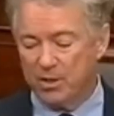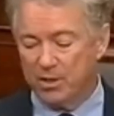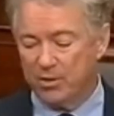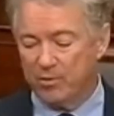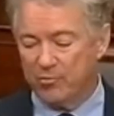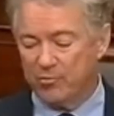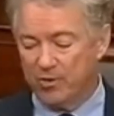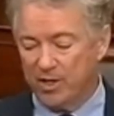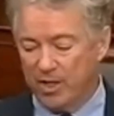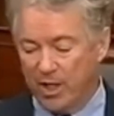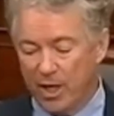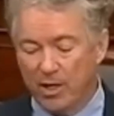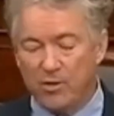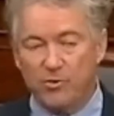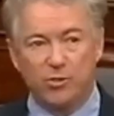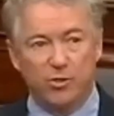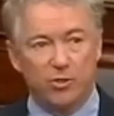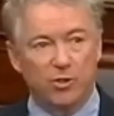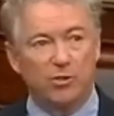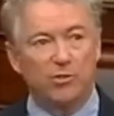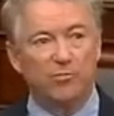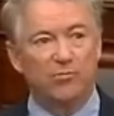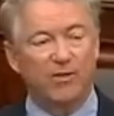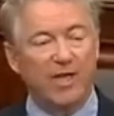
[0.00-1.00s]
The
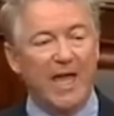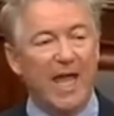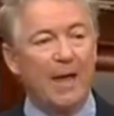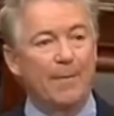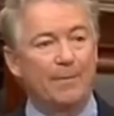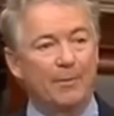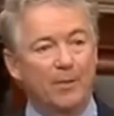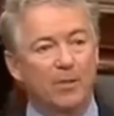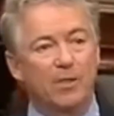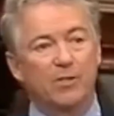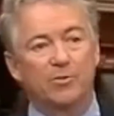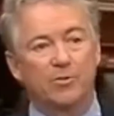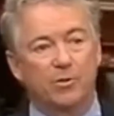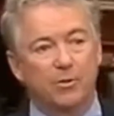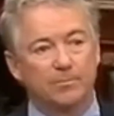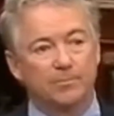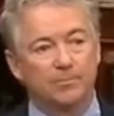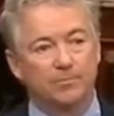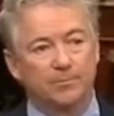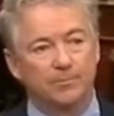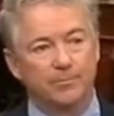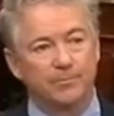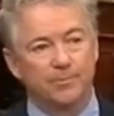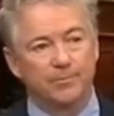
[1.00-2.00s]
engine of
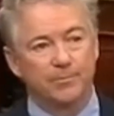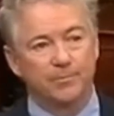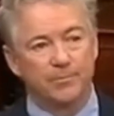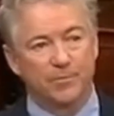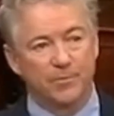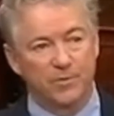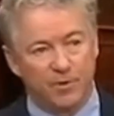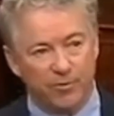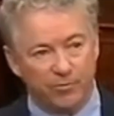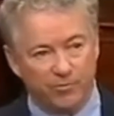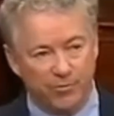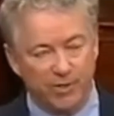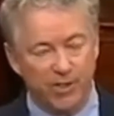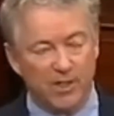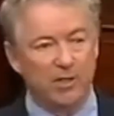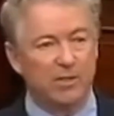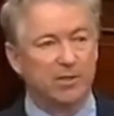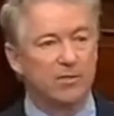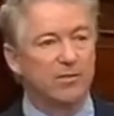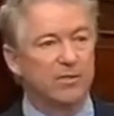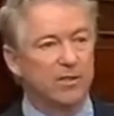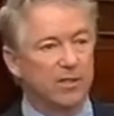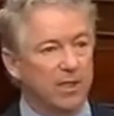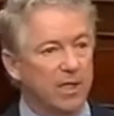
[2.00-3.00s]
capitalism
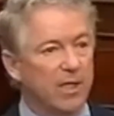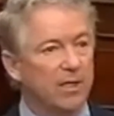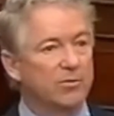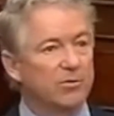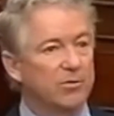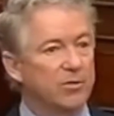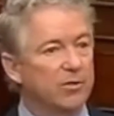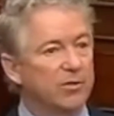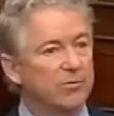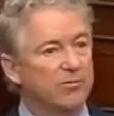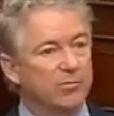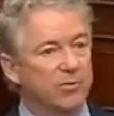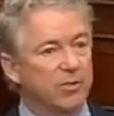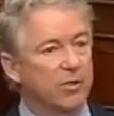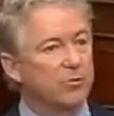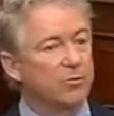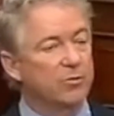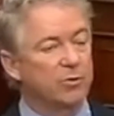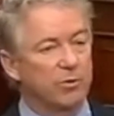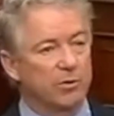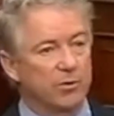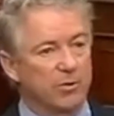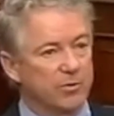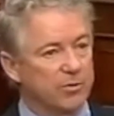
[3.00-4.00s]
defeated the engine of
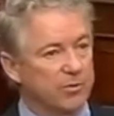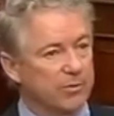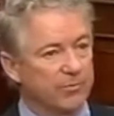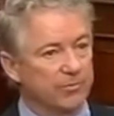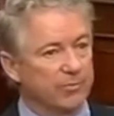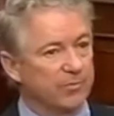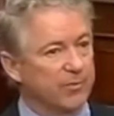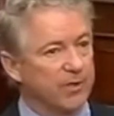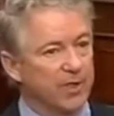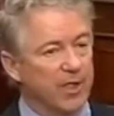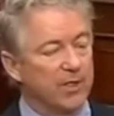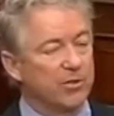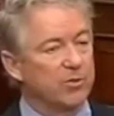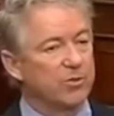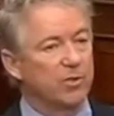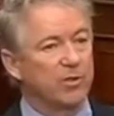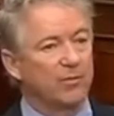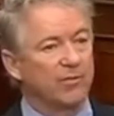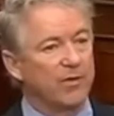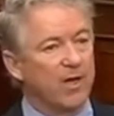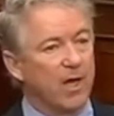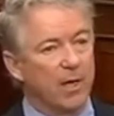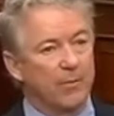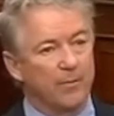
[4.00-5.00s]
socialism, the engine
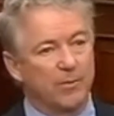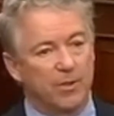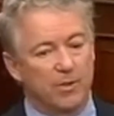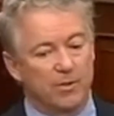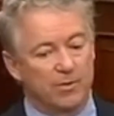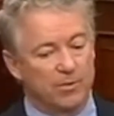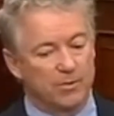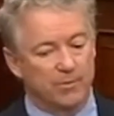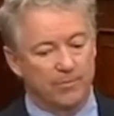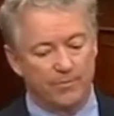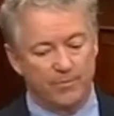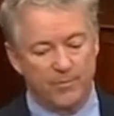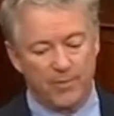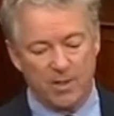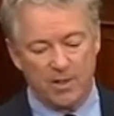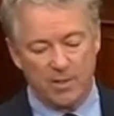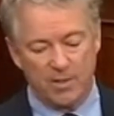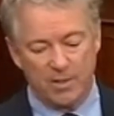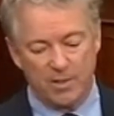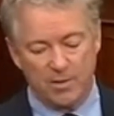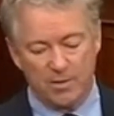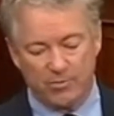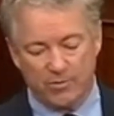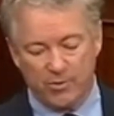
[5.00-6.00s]
of communism.
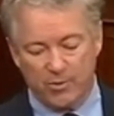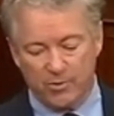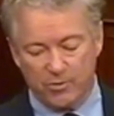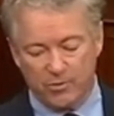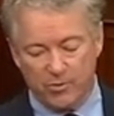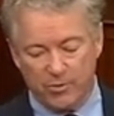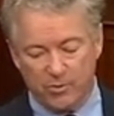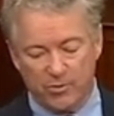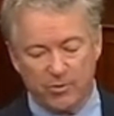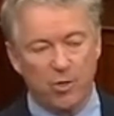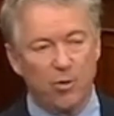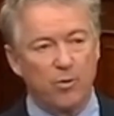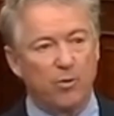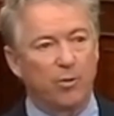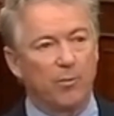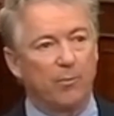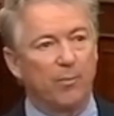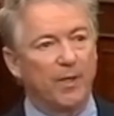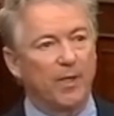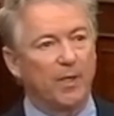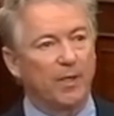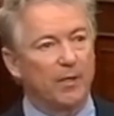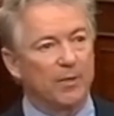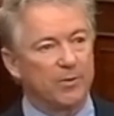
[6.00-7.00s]
There's no
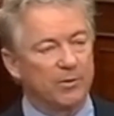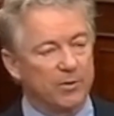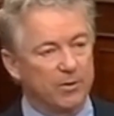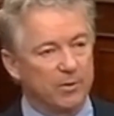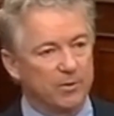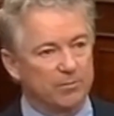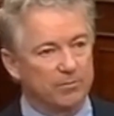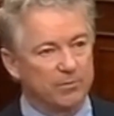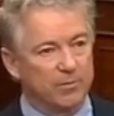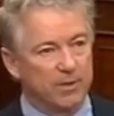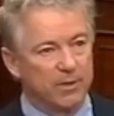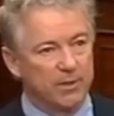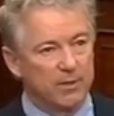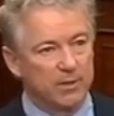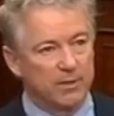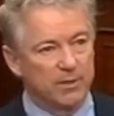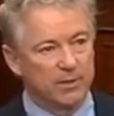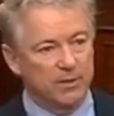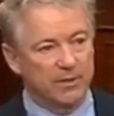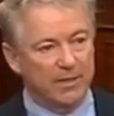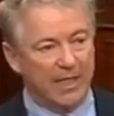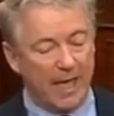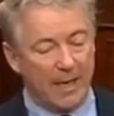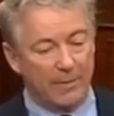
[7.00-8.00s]
comparison.
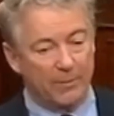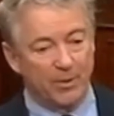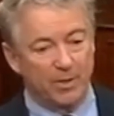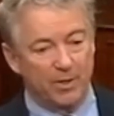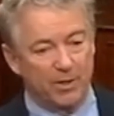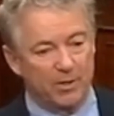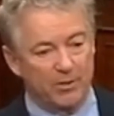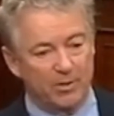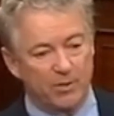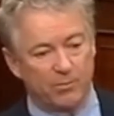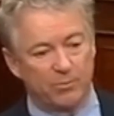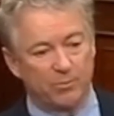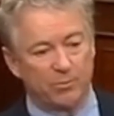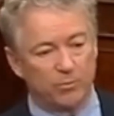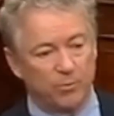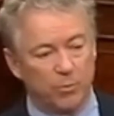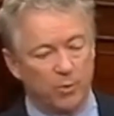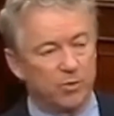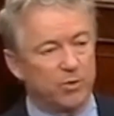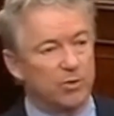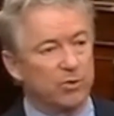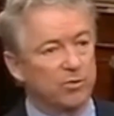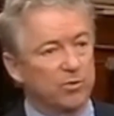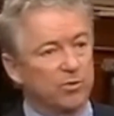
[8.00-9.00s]
Capitalism,
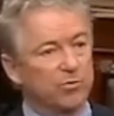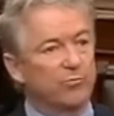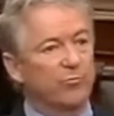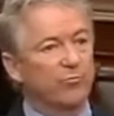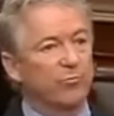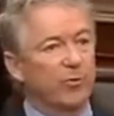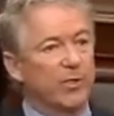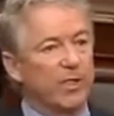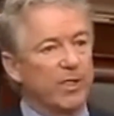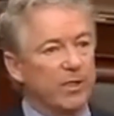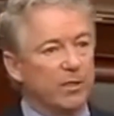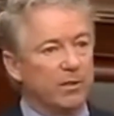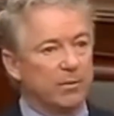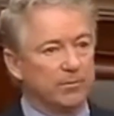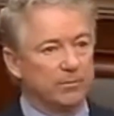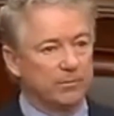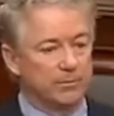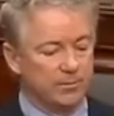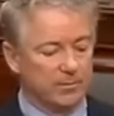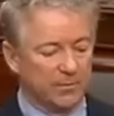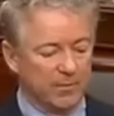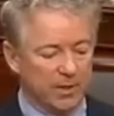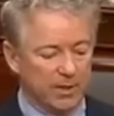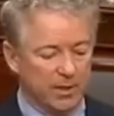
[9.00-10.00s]
which is freedom,